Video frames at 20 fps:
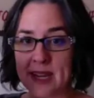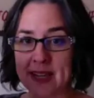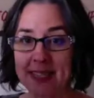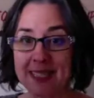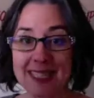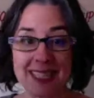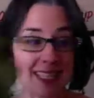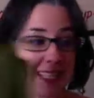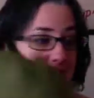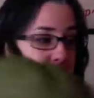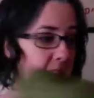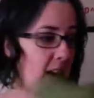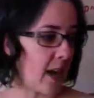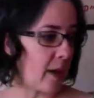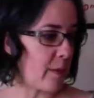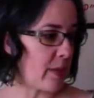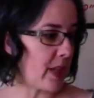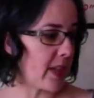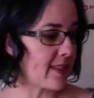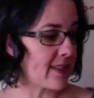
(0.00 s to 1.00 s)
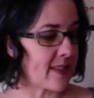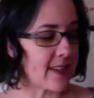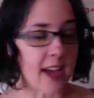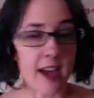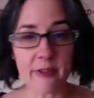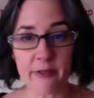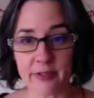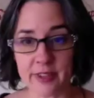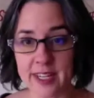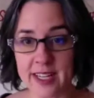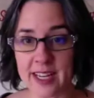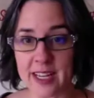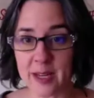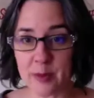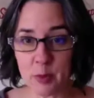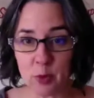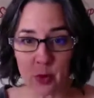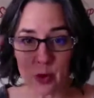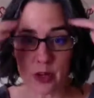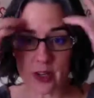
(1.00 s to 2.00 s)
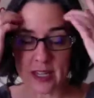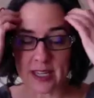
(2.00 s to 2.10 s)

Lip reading: knitted objects not fitting anymore,